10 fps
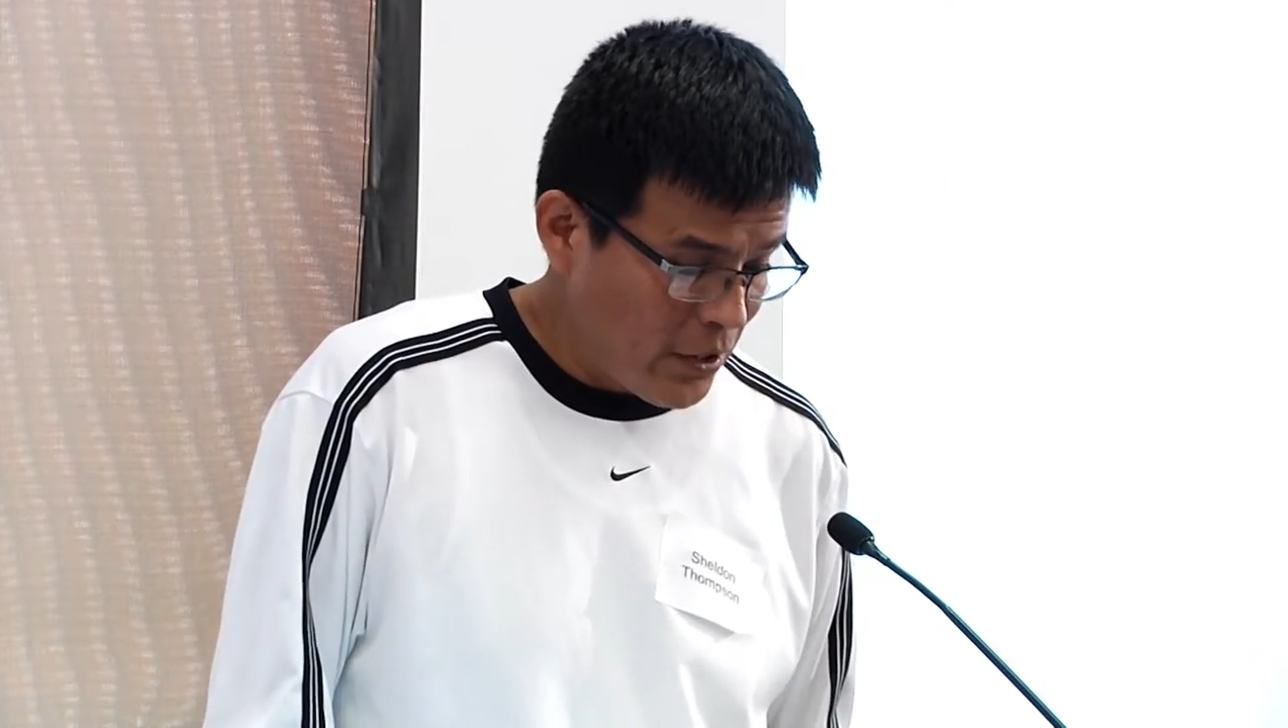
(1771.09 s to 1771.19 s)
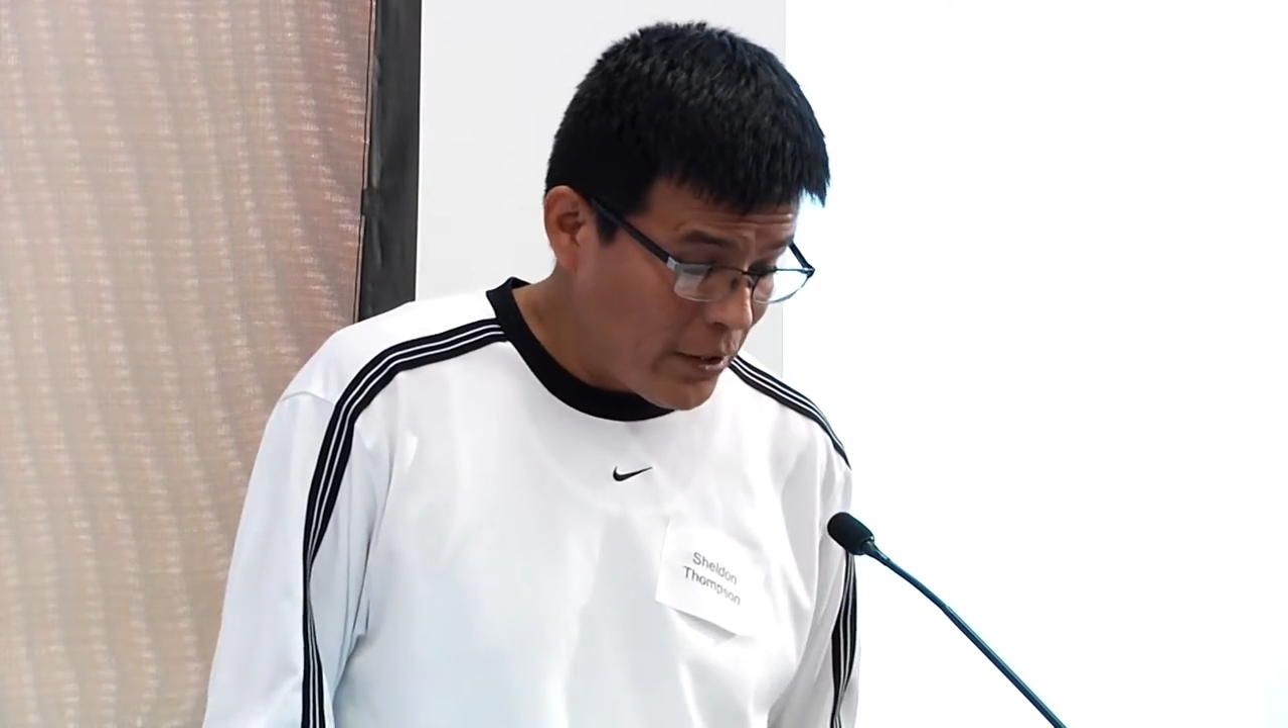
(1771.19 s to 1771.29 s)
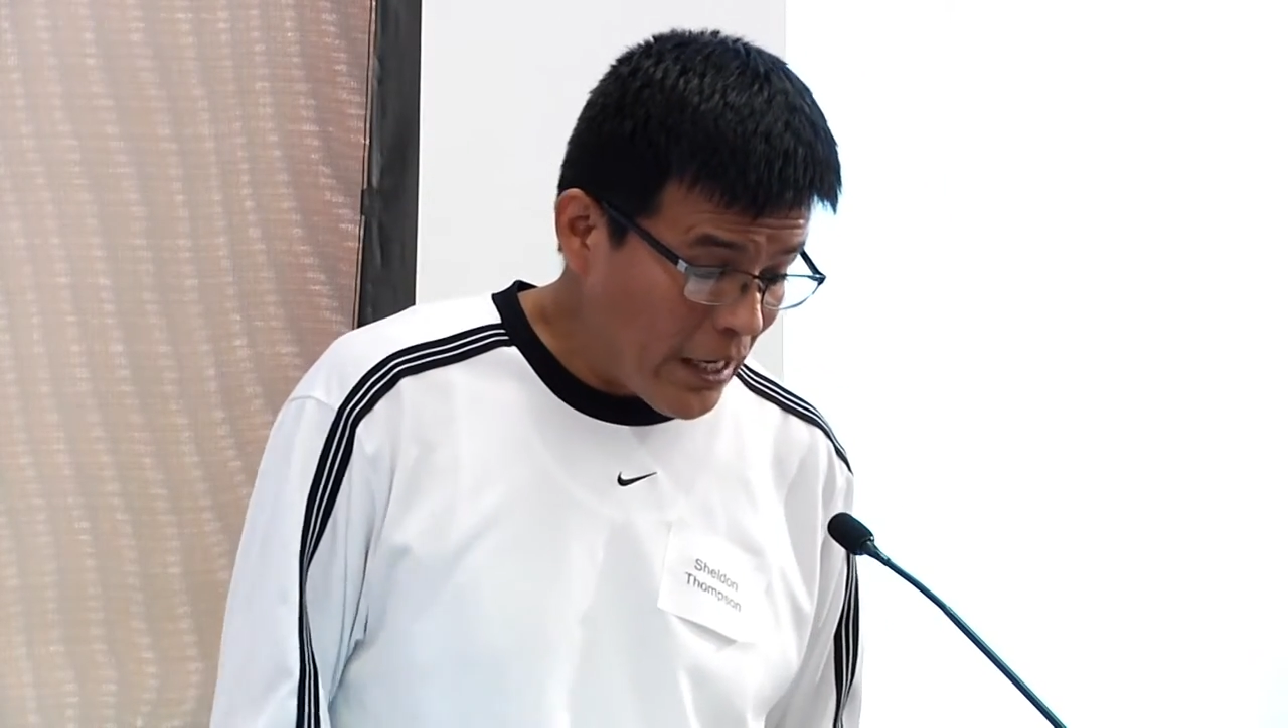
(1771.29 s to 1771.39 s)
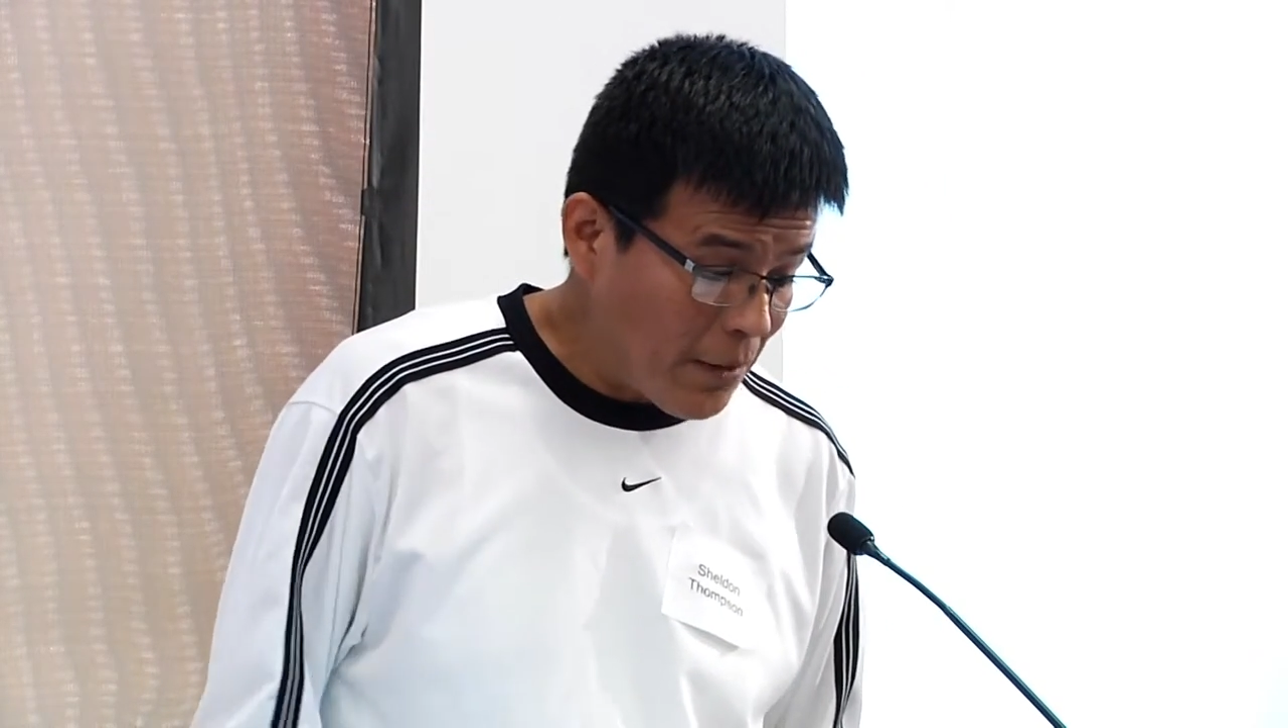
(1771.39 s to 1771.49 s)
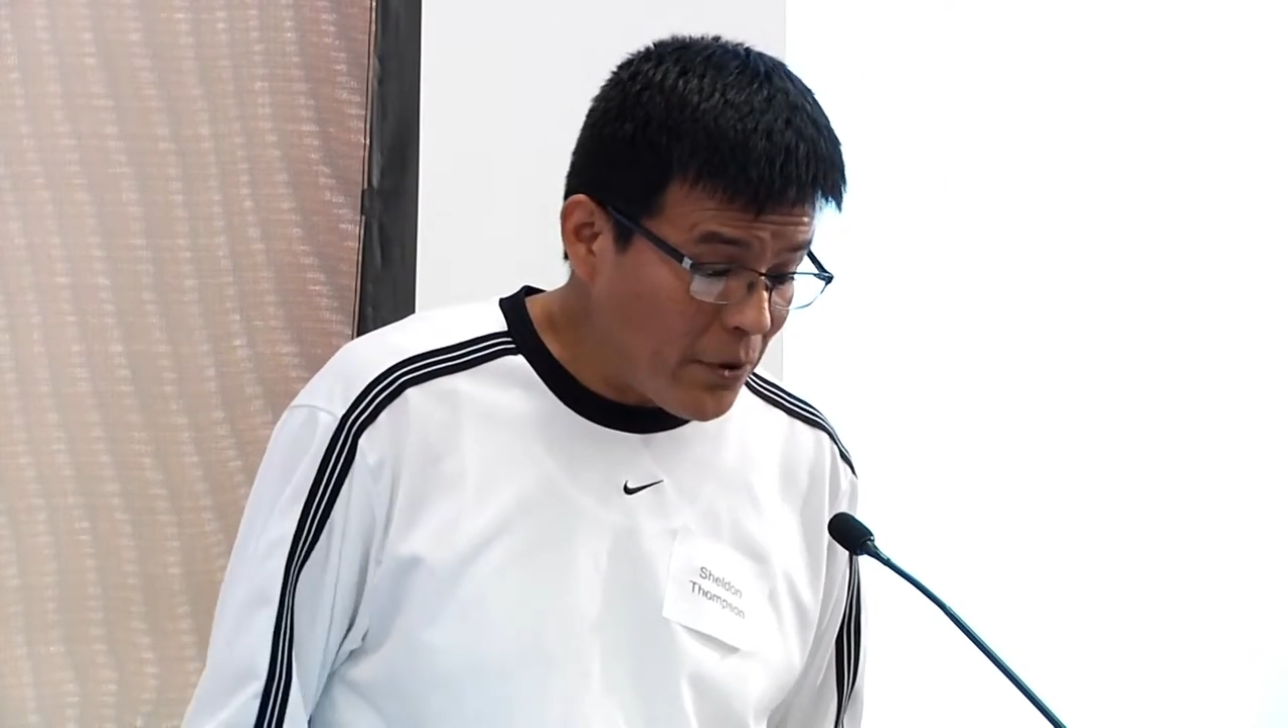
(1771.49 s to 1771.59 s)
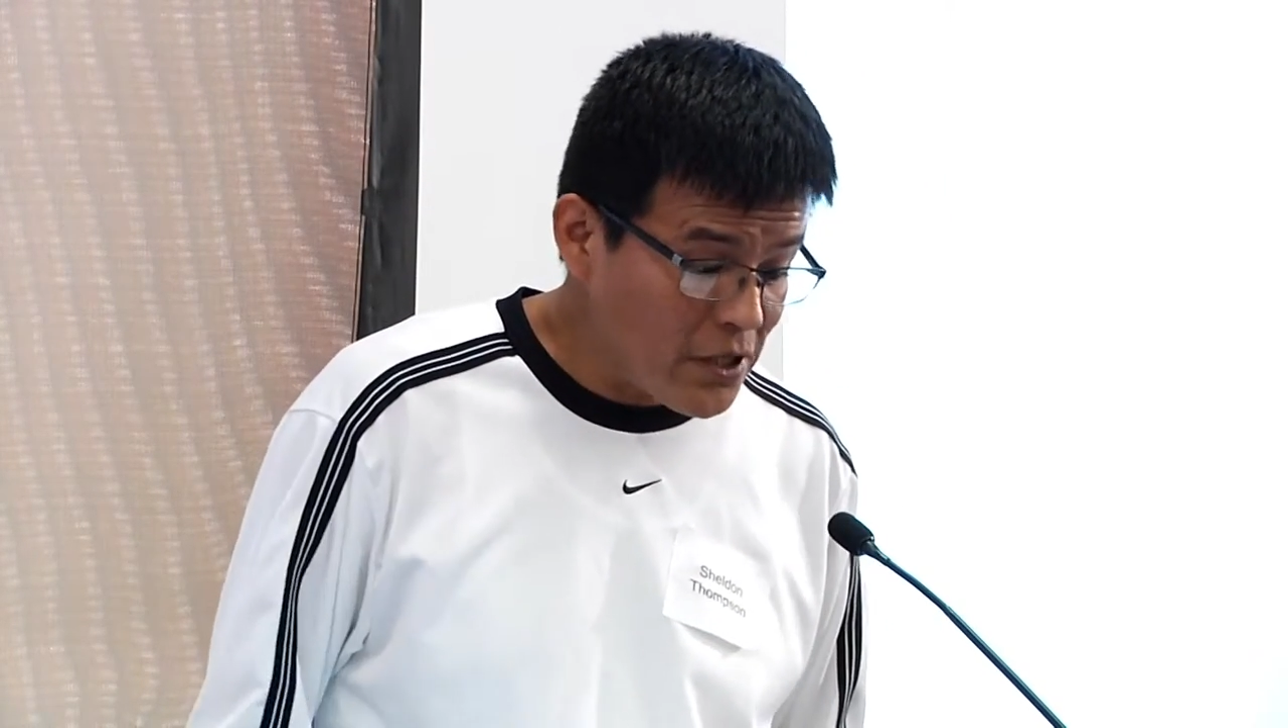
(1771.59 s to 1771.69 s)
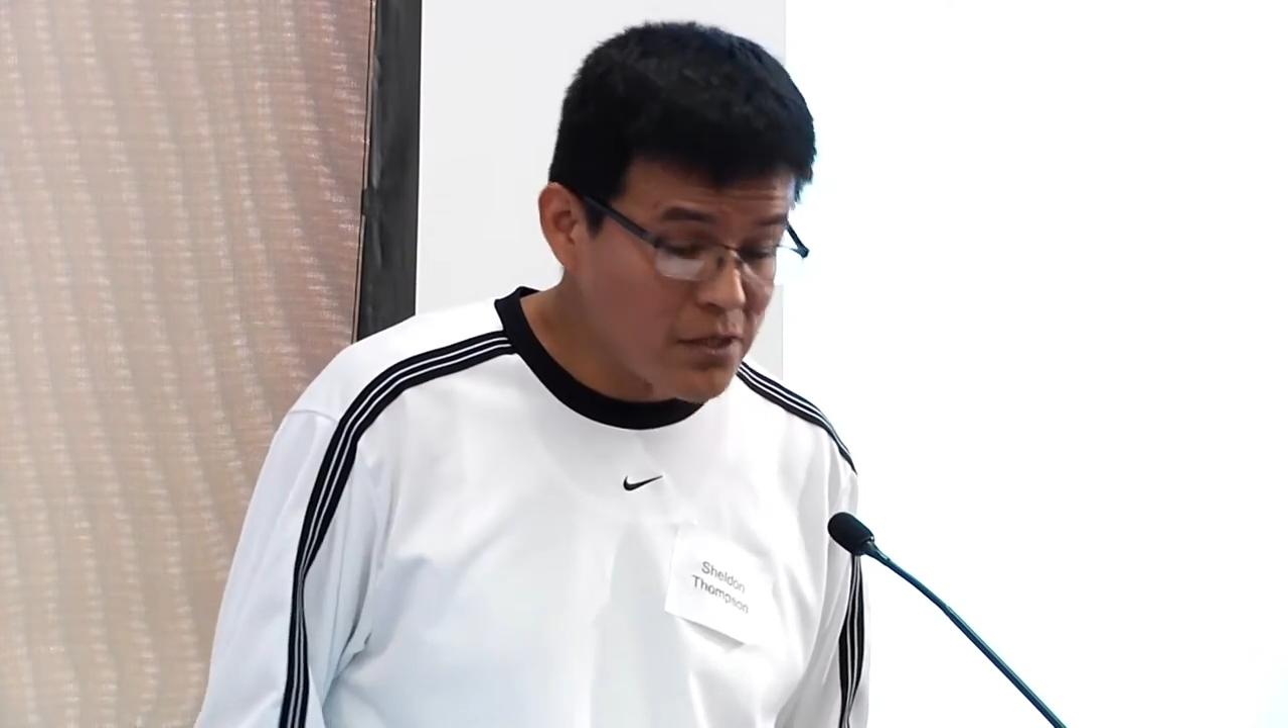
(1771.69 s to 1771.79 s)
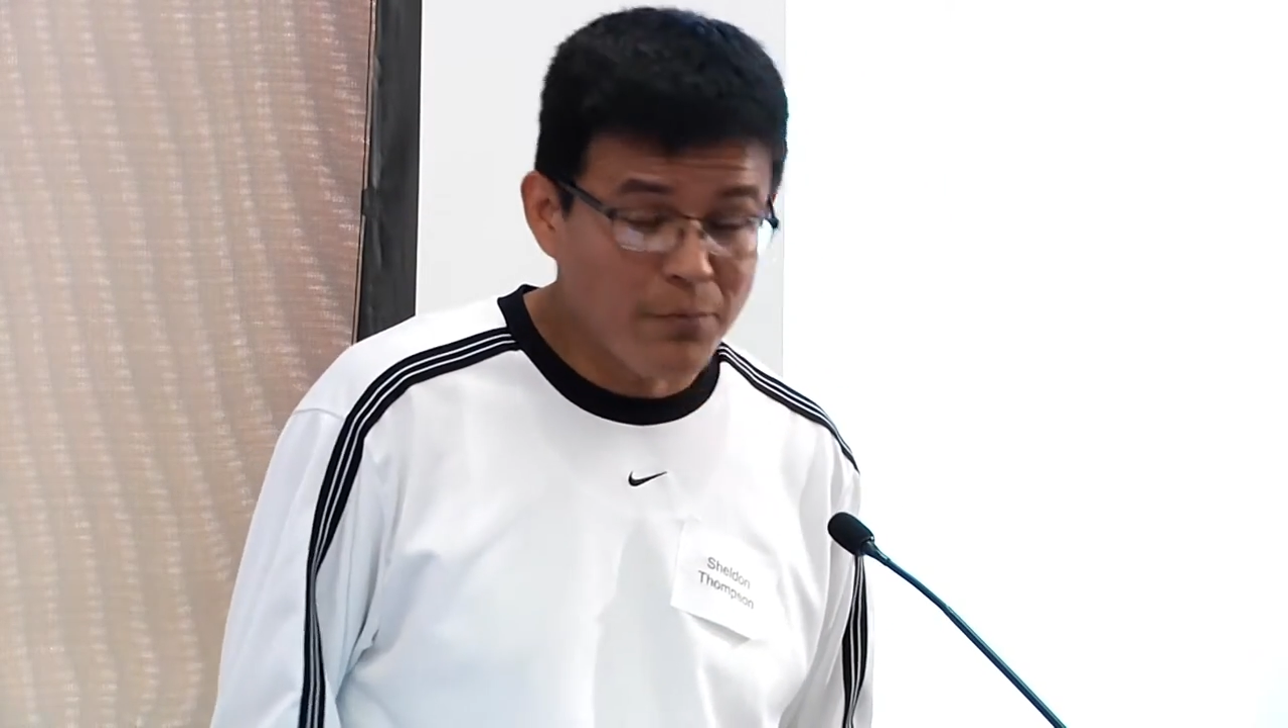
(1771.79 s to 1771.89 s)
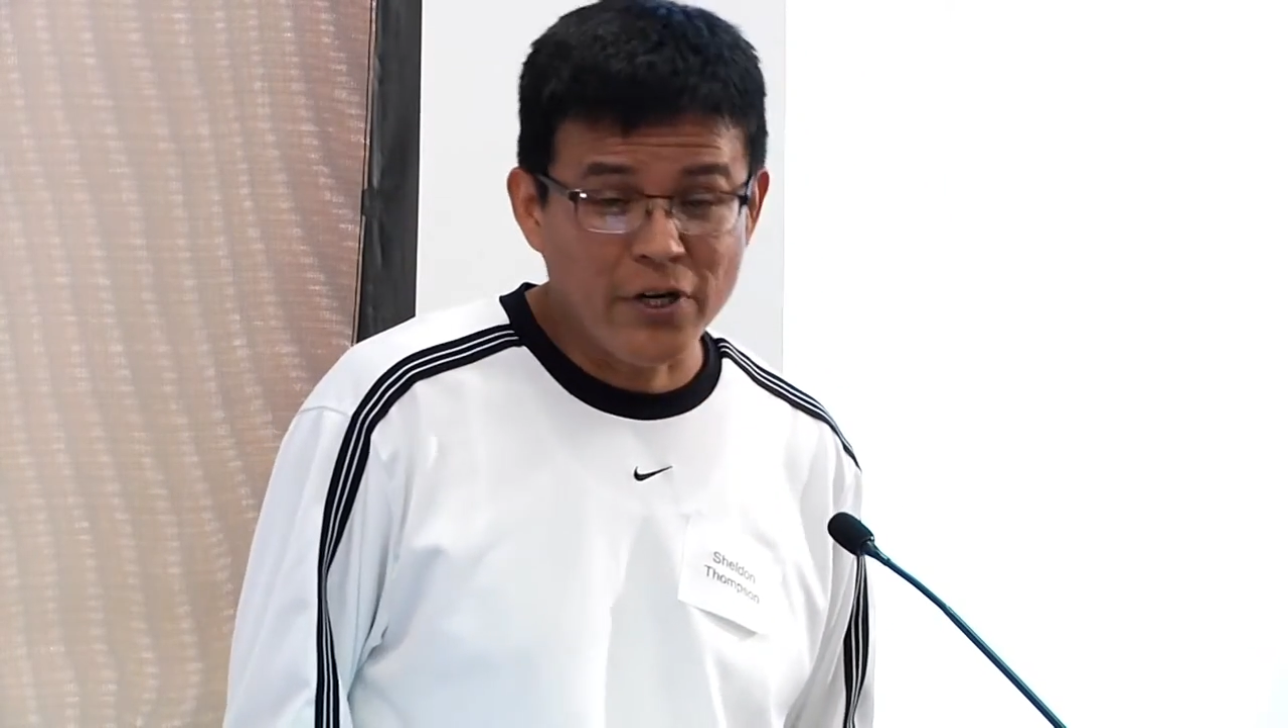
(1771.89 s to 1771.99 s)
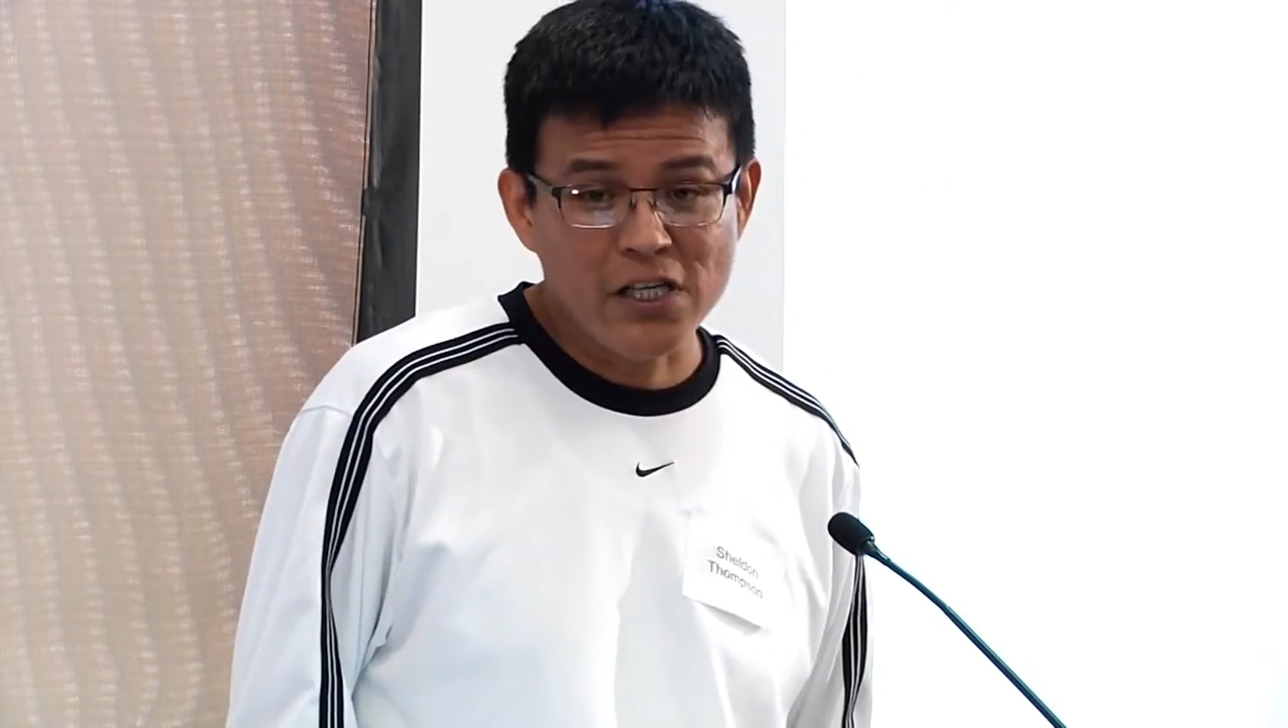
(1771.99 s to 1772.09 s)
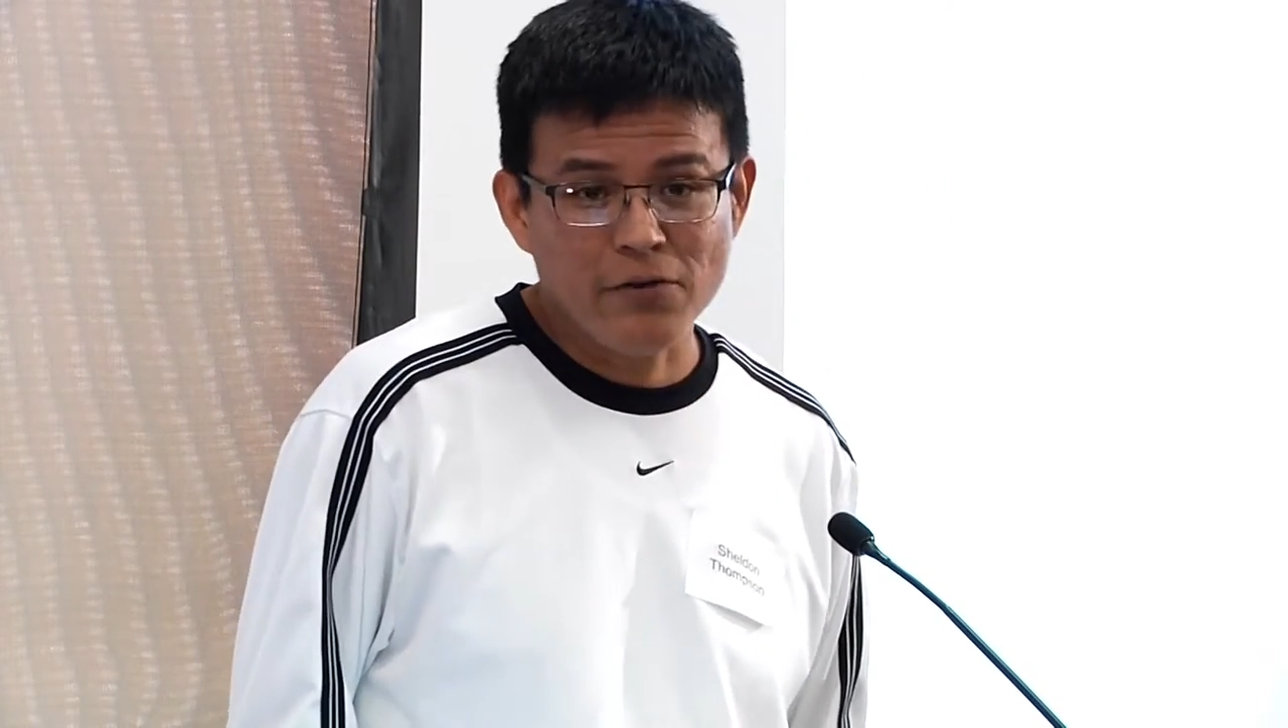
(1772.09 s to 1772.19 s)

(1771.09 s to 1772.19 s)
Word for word: Yeah, but it's the price